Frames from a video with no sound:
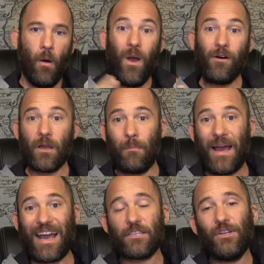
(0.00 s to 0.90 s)
Welcome
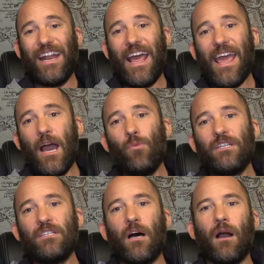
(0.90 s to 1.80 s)
back. So today I want
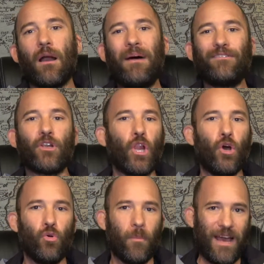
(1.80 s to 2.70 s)
to talk about
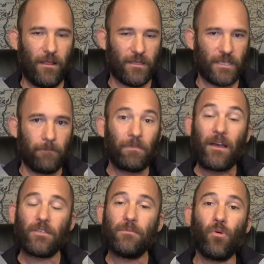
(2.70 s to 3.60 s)
load balancing.
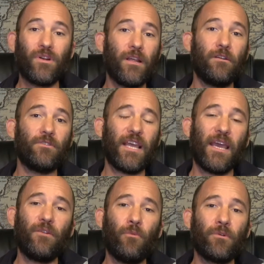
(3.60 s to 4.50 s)
Now it's important to
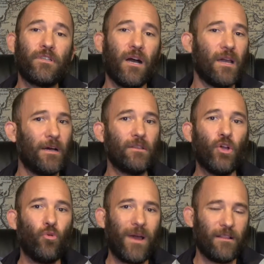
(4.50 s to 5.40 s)
understand when we're talking about
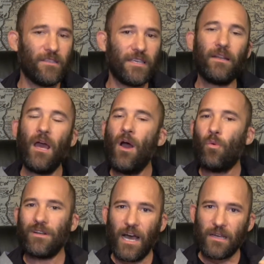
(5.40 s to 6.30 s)
load balancing,
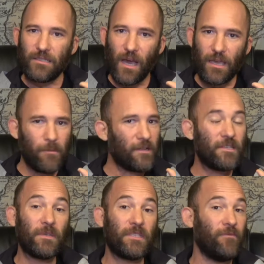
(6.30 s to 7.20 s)
we're not talking about a
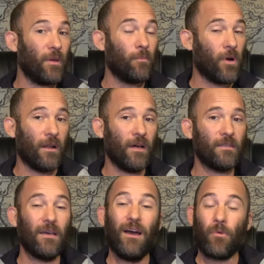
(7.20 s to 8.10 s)
specific
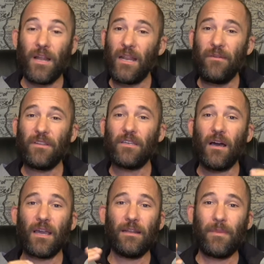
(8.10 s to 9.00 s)
product. We're not even
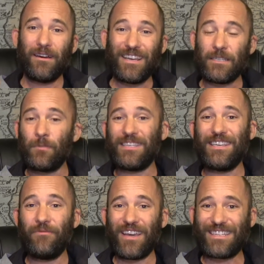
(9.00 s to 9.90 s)
talking about a
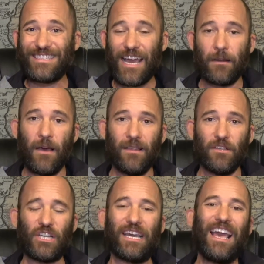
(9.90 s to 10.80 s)
specific
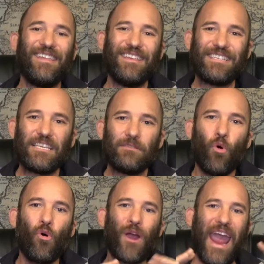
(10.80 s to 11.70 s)
technology. This is
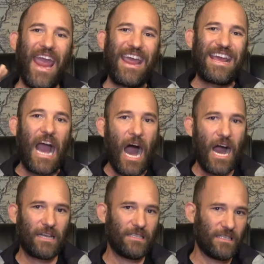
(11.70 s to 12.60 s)
more a
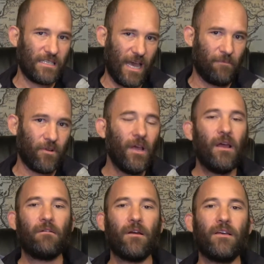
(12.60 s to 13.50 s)
concept,
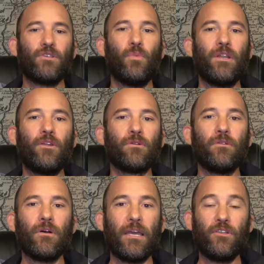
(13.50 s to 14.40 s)
right? So when you're
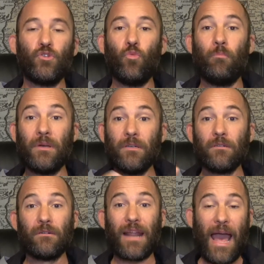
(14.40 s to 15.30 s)
looking to
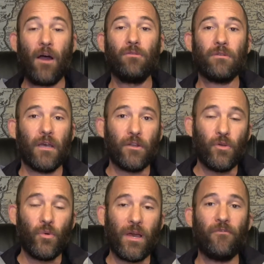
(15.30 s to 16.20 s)
build out a
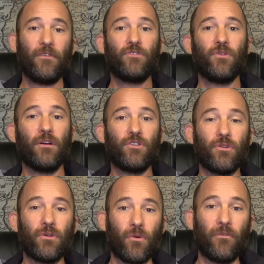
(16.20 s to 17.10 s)
new
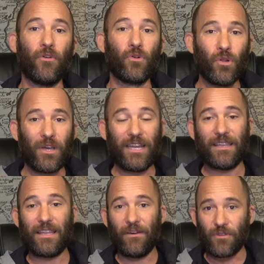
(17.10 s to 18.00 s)
infrastructure, or if you're looking
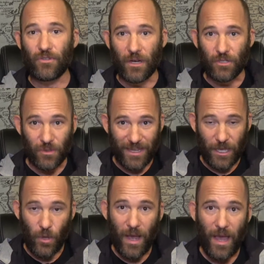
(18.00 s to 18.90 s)
at the infrastructure that
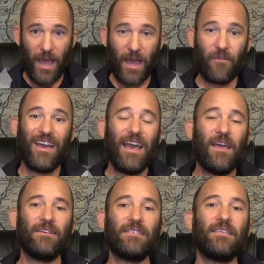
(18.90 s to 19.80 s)
you have,
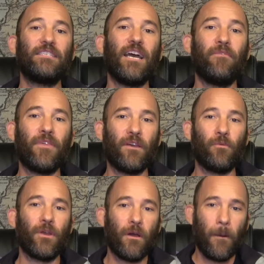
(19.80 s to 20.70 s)
this is the type of thing
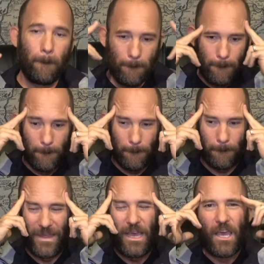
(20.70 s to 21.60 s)
where you go,
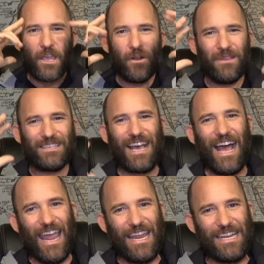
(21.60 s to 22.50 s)
you know, this
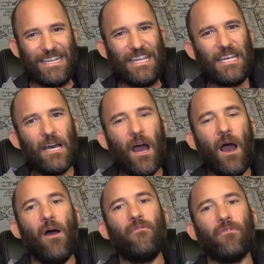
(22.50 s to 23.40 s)
idea
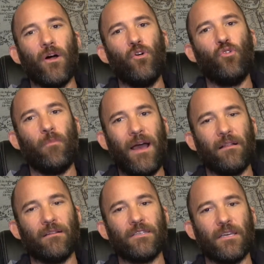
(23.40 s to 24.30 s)
of load
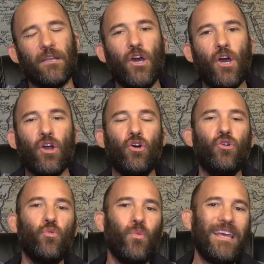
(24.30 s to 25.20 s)
balancing,
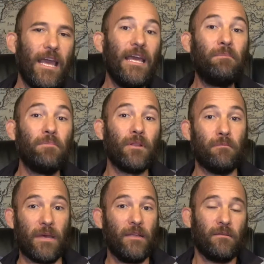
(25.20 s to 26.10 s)
could we
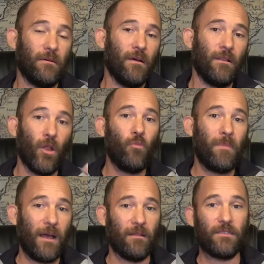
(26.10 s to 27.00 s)
implement load
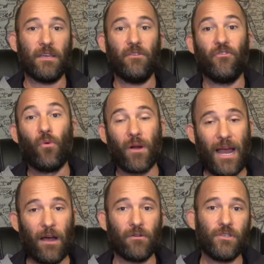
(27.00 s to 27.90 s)
balancing for
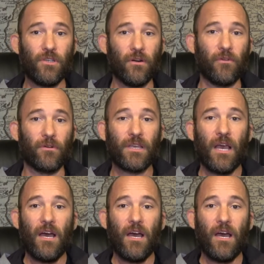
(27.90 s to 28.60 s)
our servers